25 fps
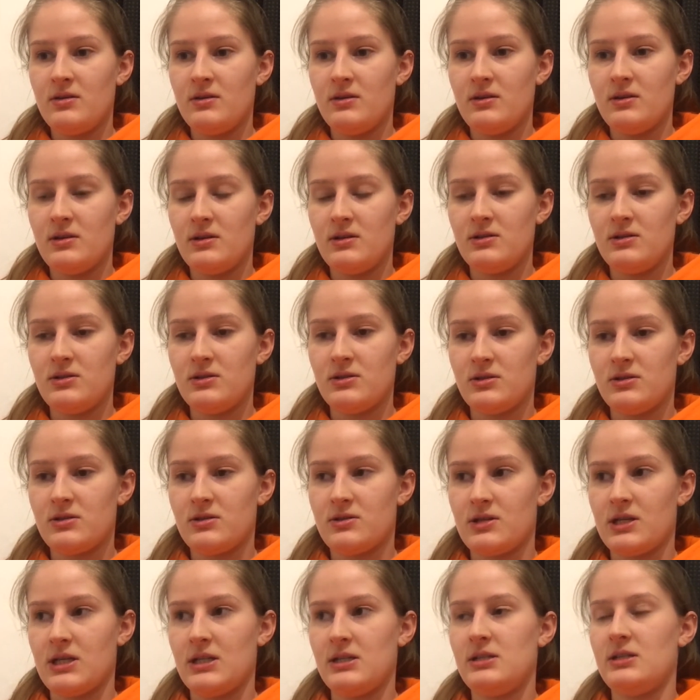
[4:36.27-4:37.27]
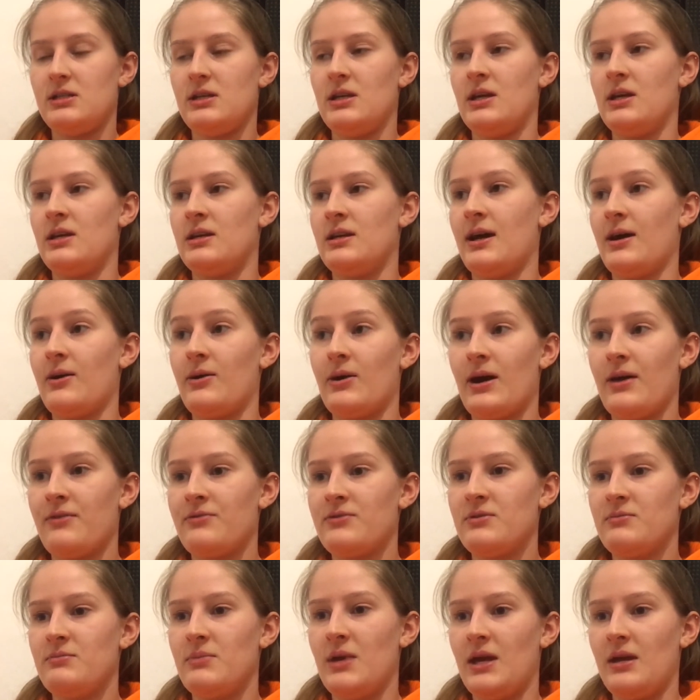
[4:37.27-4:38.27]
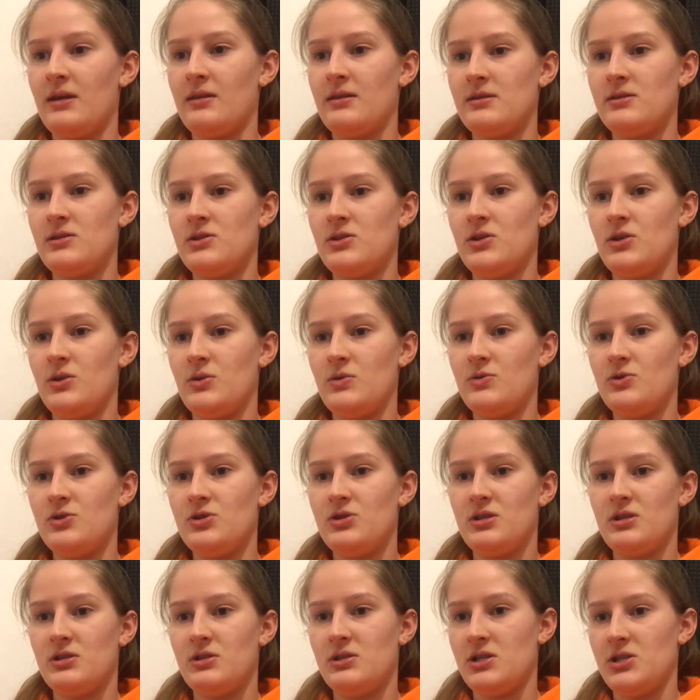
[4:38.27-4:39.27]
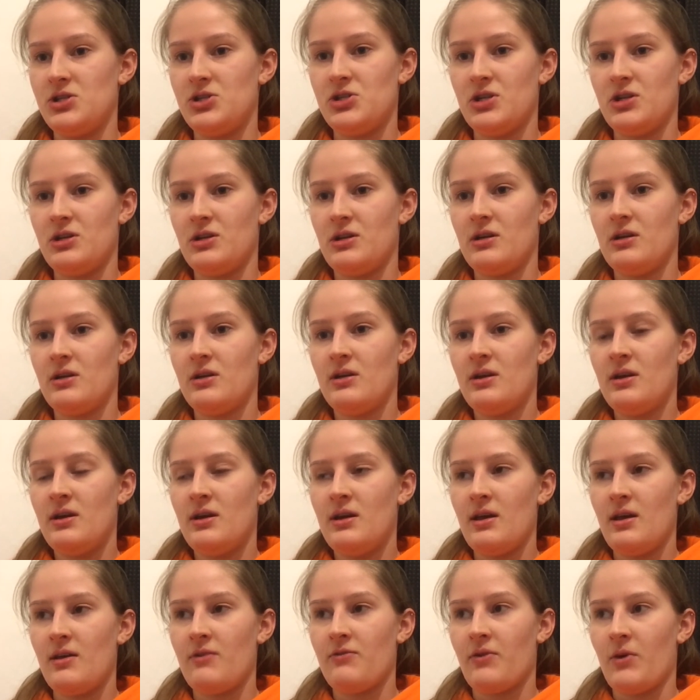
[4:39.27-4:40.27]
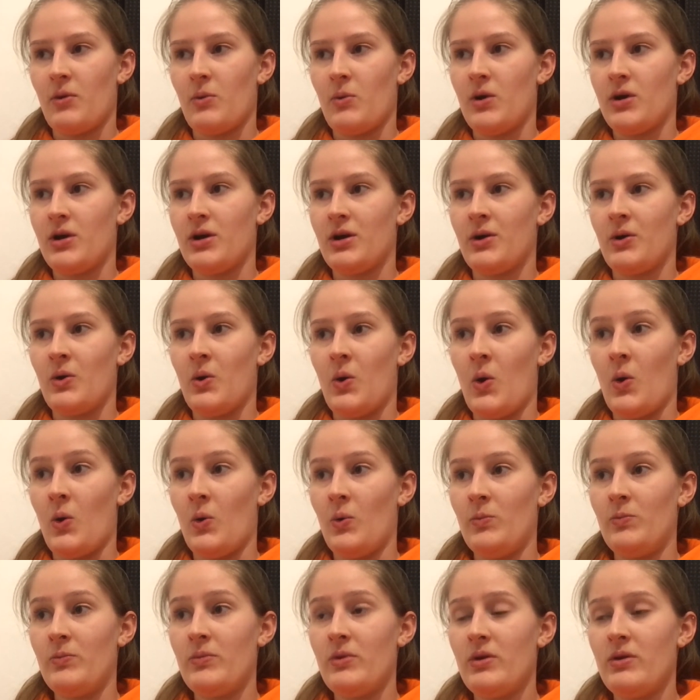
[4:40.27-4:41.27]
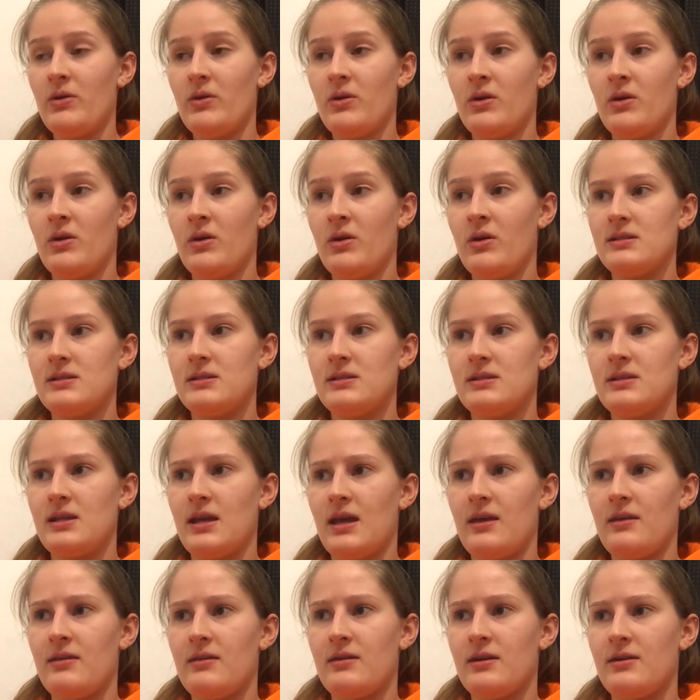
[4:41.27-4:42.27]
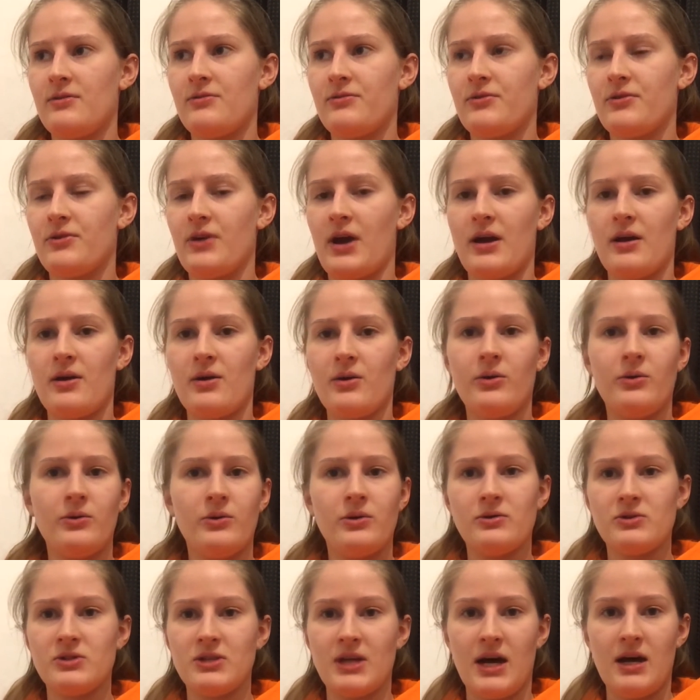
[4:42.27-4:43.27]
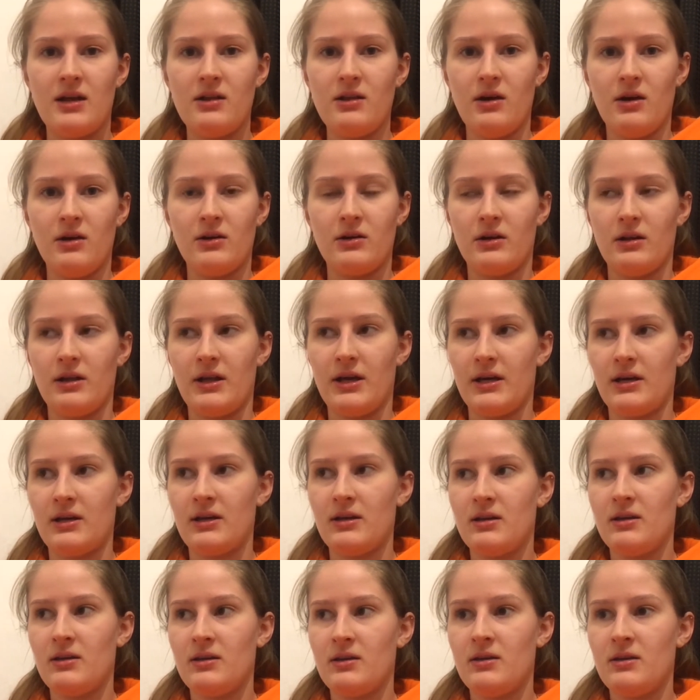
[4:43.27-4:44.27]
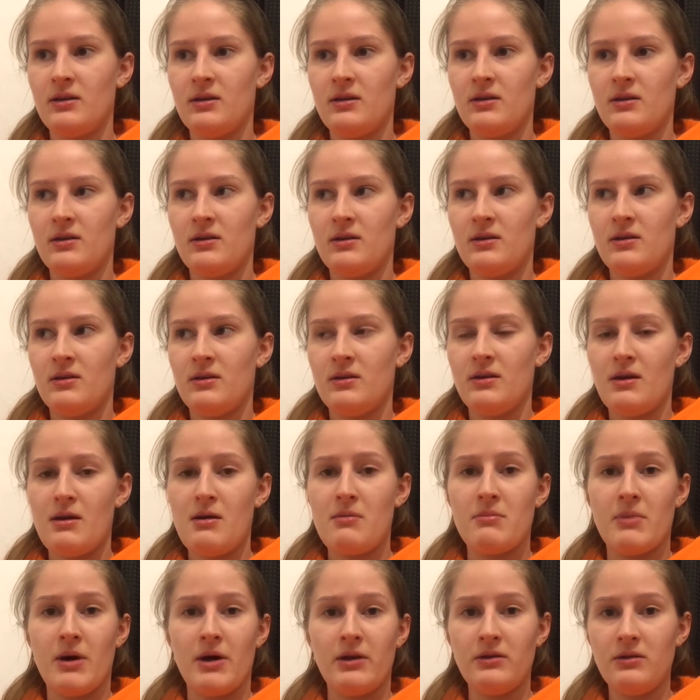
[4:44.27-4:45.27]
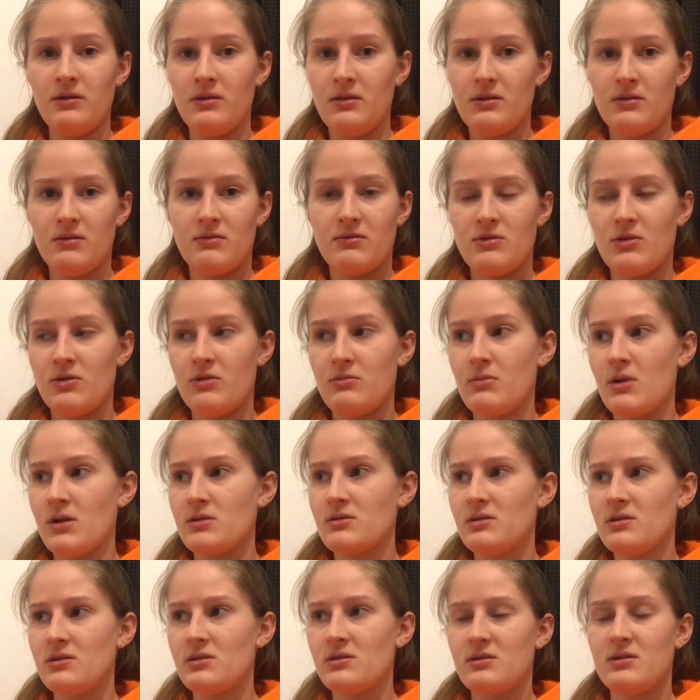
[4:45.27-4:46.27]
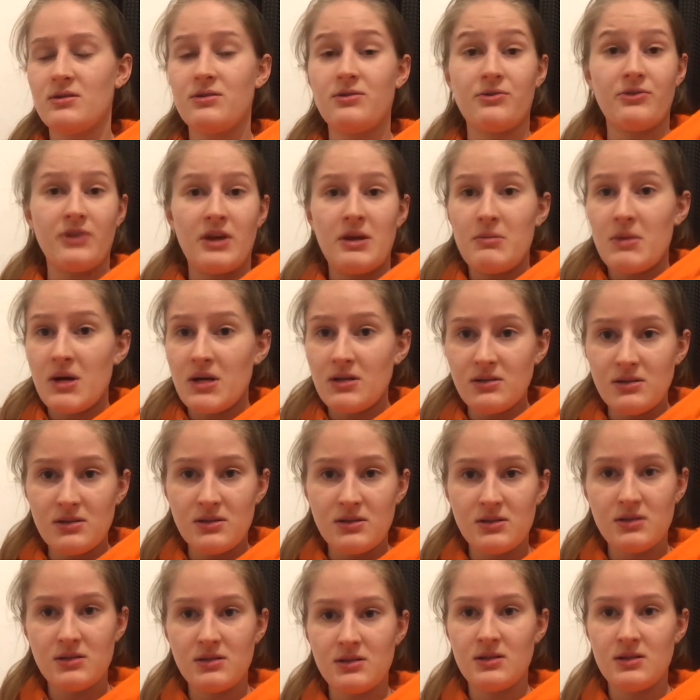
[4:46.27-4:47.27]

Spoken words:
It's just crazy, and now I have to make this huge decision if I want to go home and stay there for who knows how long, like a month, 2 months, 3 months?